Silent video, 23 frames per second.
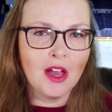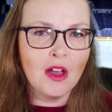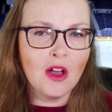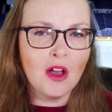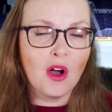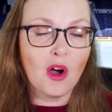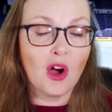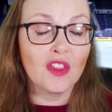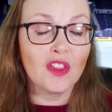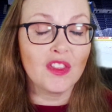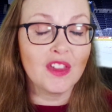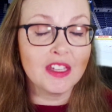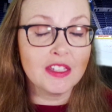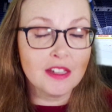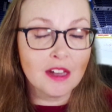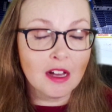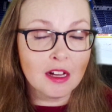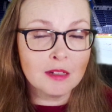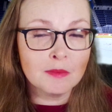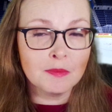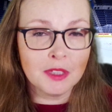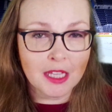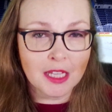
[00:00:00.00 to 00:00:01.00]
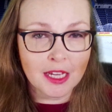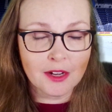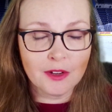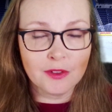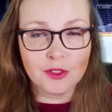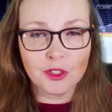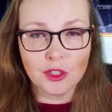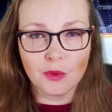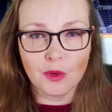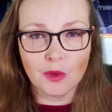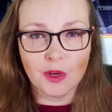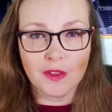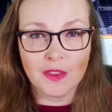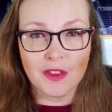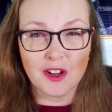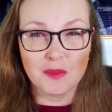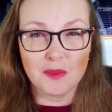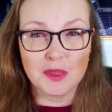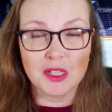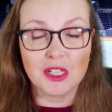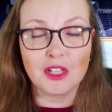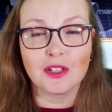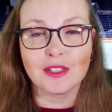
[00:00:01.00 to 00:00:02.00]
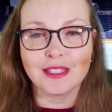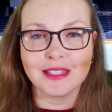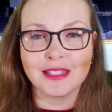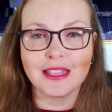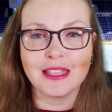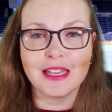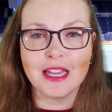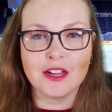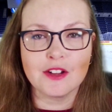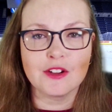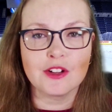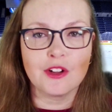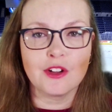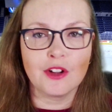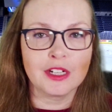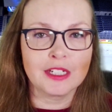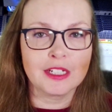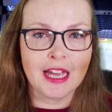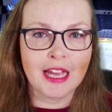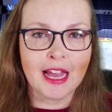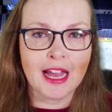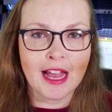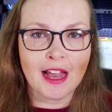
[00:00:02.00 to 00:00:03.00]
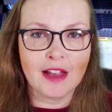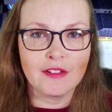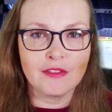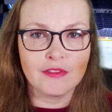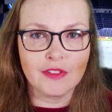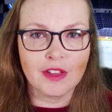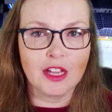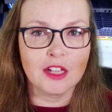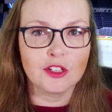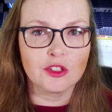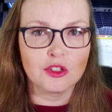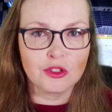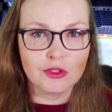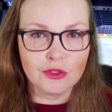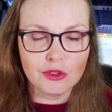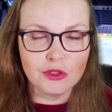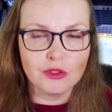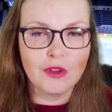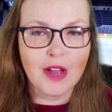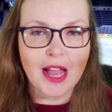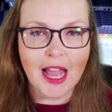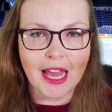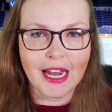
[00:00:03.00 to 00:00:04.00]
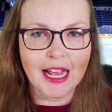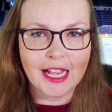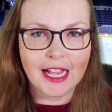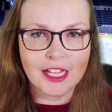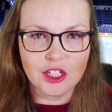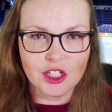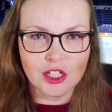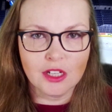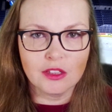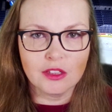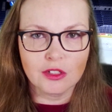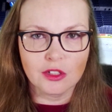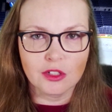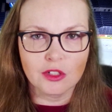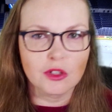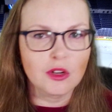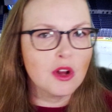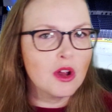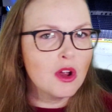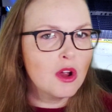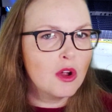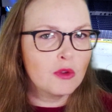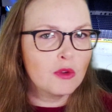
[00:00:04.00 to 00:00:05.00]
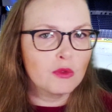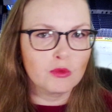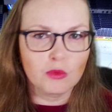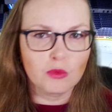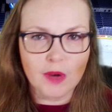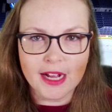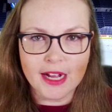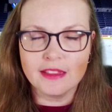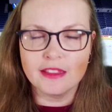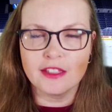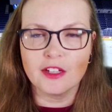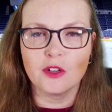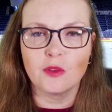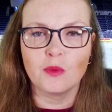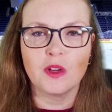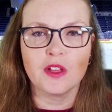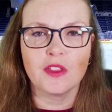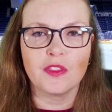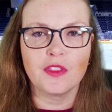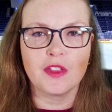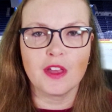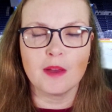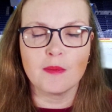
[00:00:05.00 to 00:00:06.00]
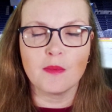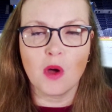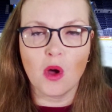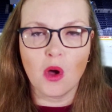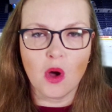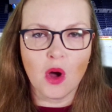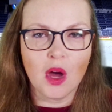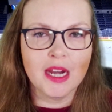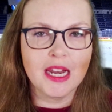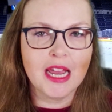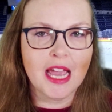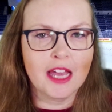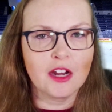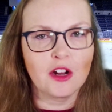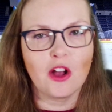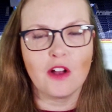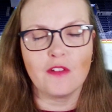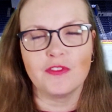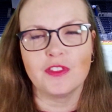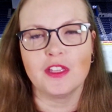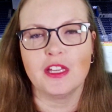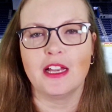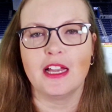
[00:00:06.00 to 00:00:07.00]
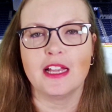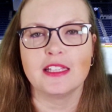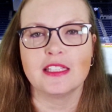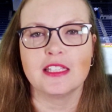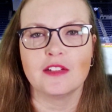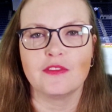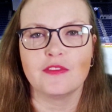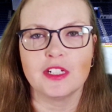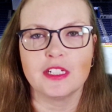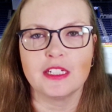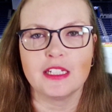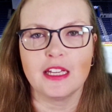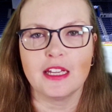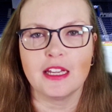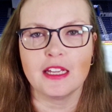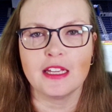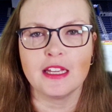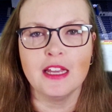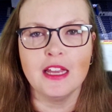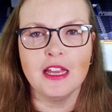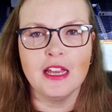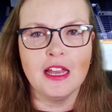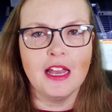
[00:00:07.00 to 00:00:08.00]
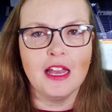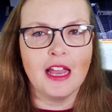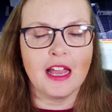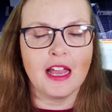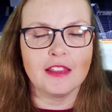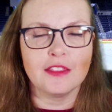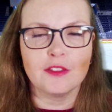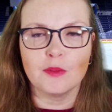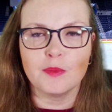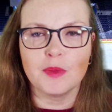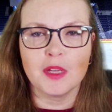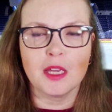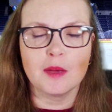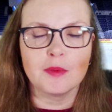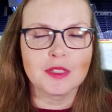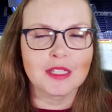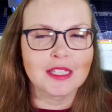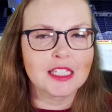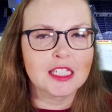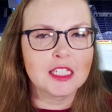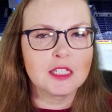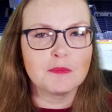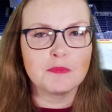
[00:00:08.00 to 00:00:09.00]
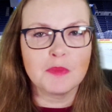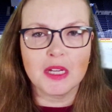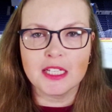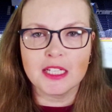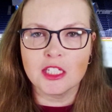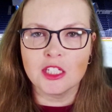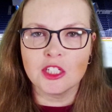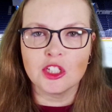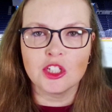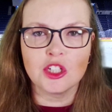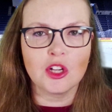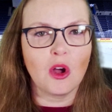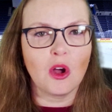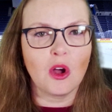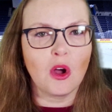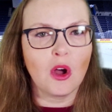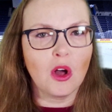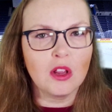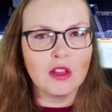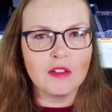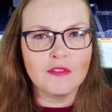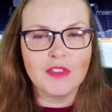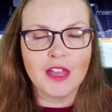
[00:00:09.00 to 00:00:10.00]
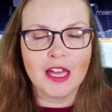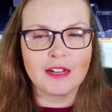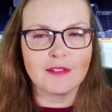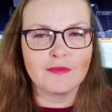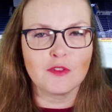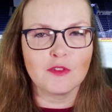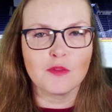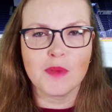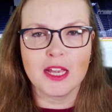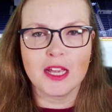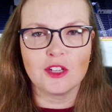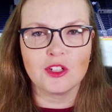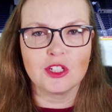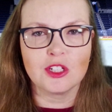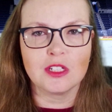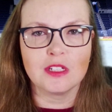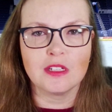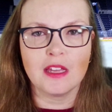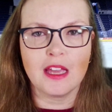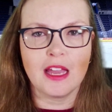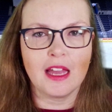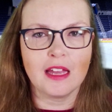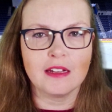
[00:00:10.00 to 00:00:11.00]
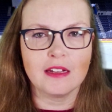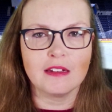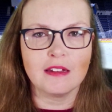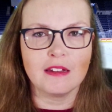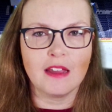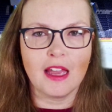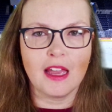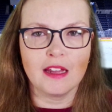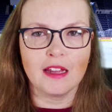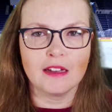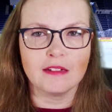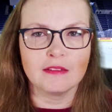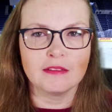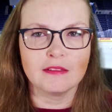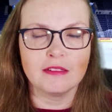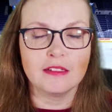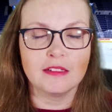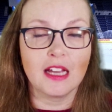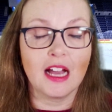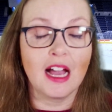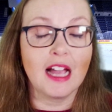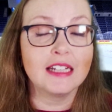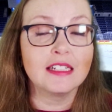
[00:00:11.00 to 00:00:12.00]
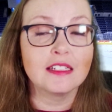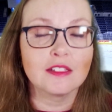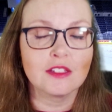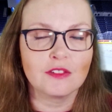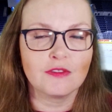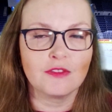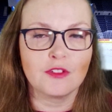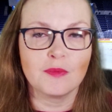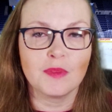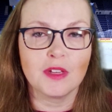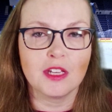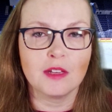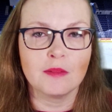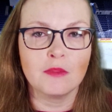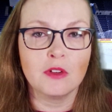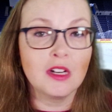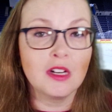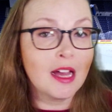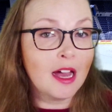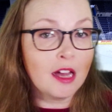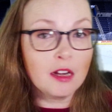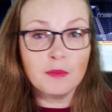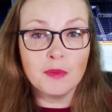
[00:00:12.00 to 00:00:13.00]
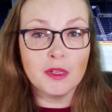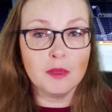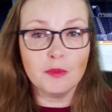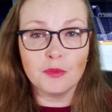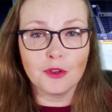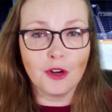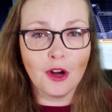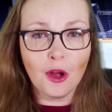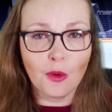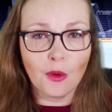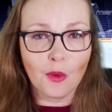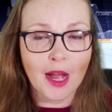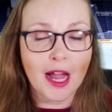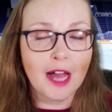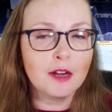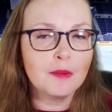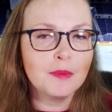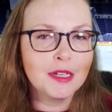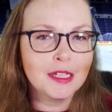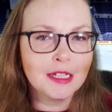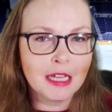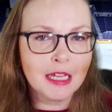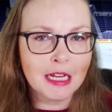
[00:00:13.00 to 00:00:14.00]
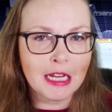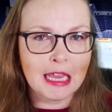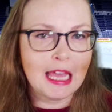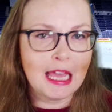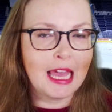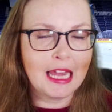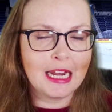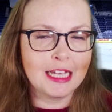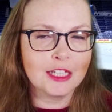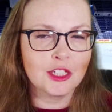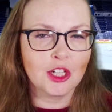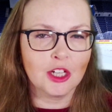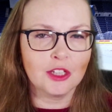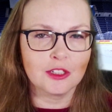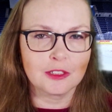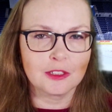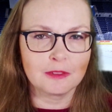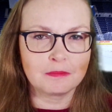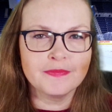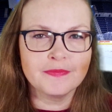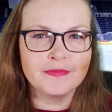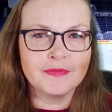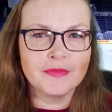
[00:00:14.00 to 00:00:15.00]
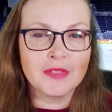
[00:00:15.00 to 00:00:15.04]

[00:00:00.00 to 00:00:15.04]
on the young players who are there, because they're going to have a true N H L er right there with them on and off the ice every day, and they'll be able to sponge all of that information and And, and guidance from him on how to be a pro, how to be an N H L er.